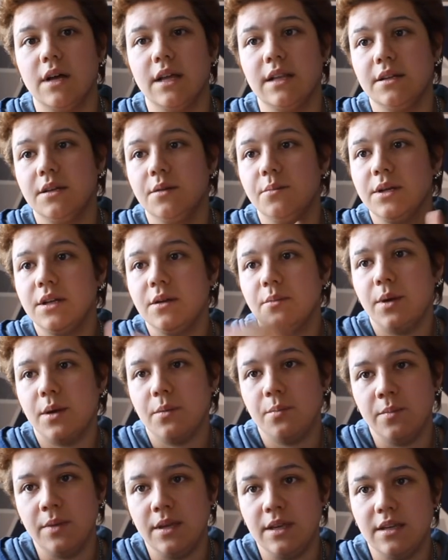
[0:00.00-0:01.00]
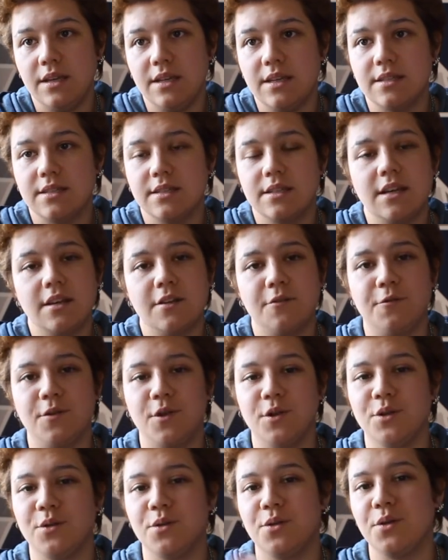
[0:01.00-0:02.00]
a little bit about me is gonna
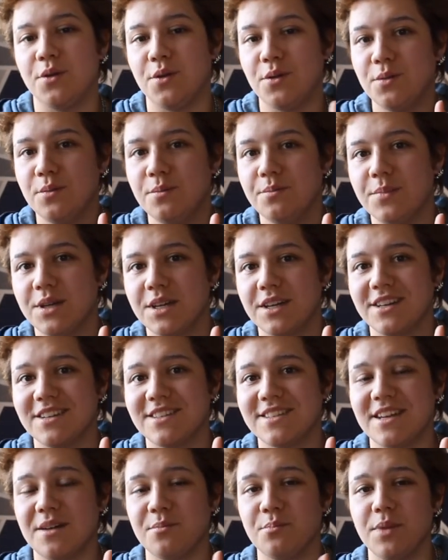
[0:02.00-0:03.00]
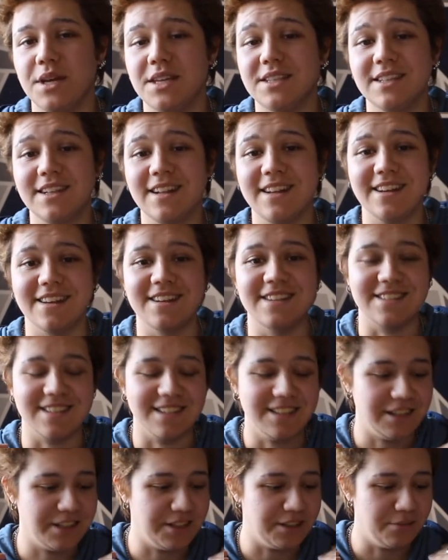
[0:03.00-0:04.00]
follow through because I'm basically gonna
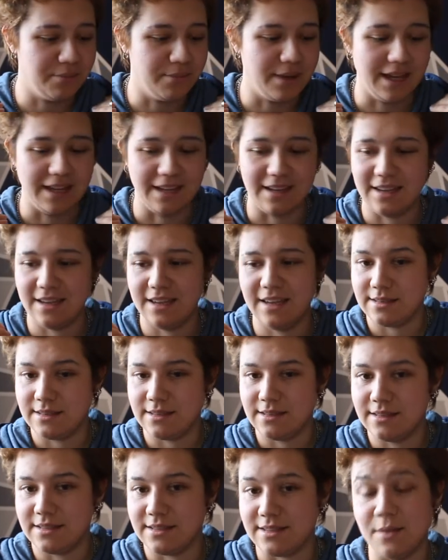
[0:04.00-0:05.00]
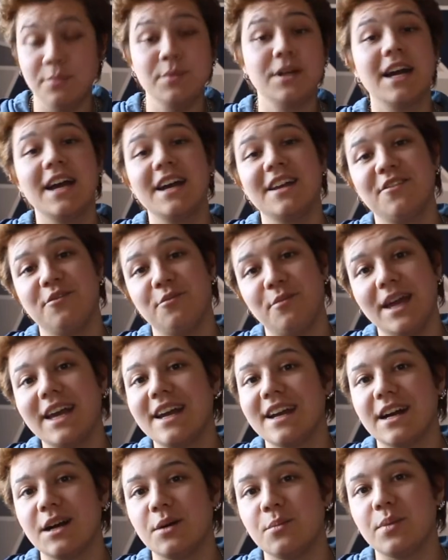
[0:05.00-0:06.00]
sit here and make some kind of
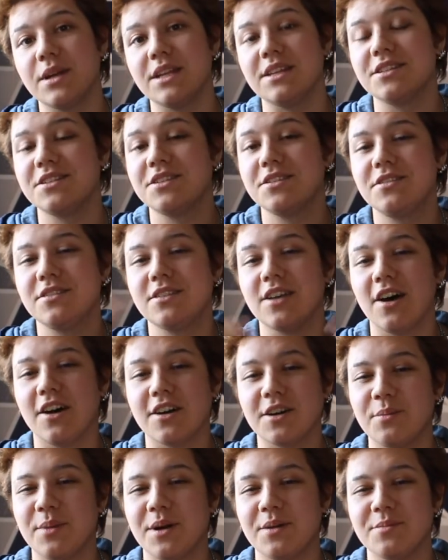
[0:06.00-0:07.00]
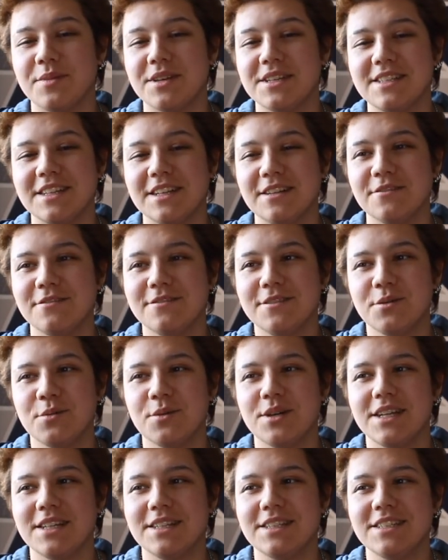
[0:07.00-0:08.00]
makeup and talk about myself,
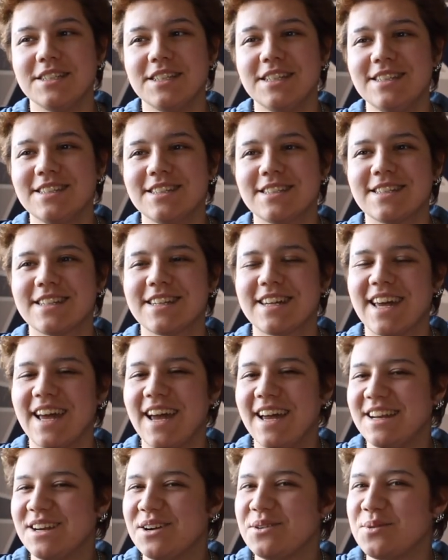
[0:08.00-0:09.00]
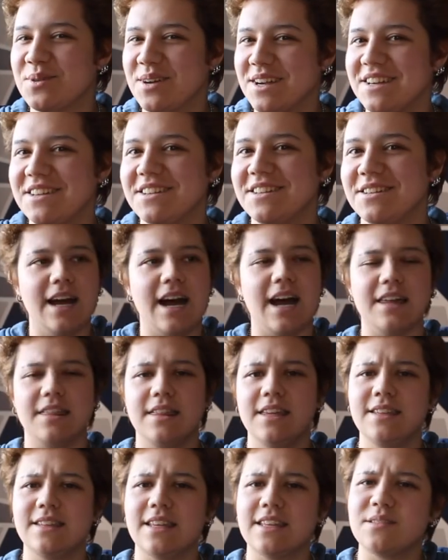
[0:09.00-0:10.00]
which is kind of weird. I
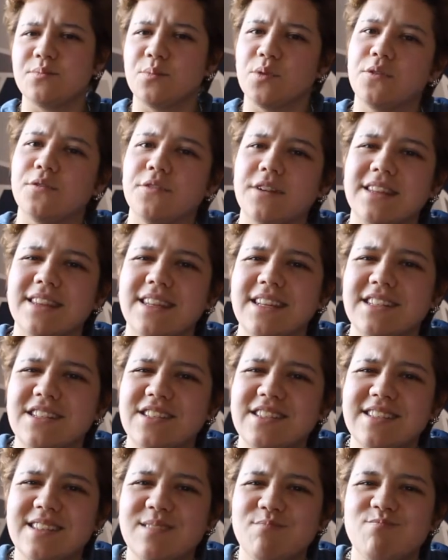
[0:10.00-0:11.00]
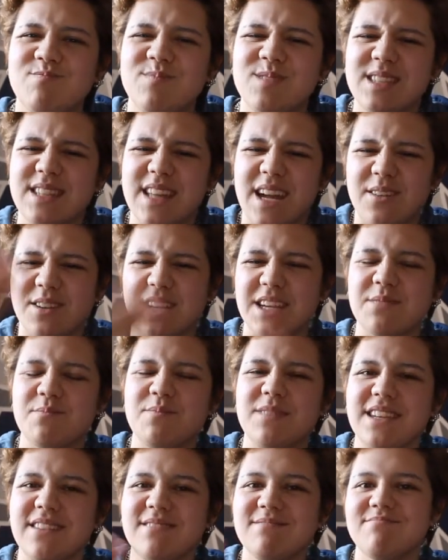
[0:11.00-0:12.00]
think that's more fun than just staring at
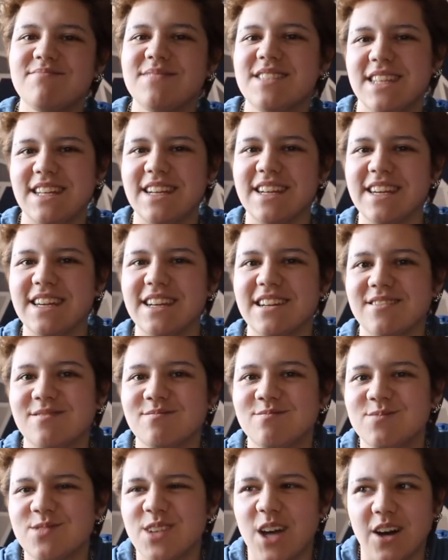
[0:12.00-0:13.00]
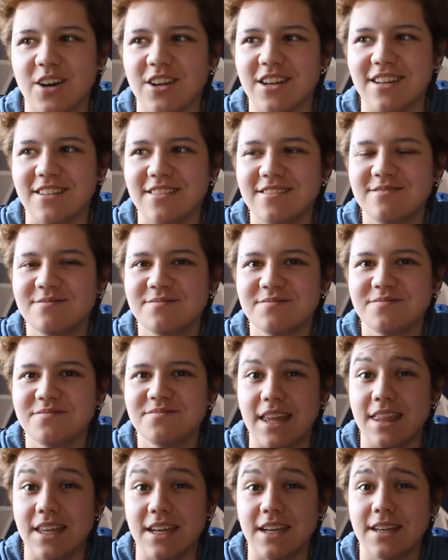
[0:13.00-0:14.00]
me sitting here talking, I
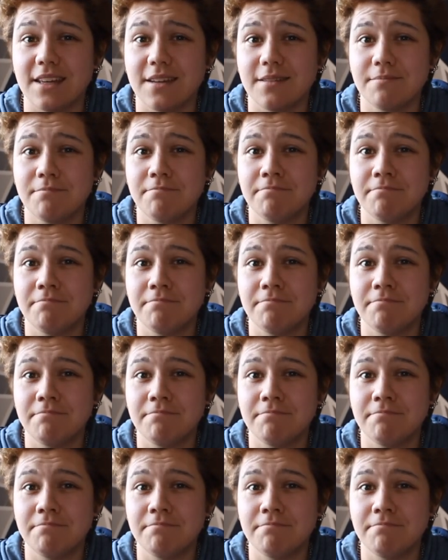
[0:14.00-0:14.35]
think.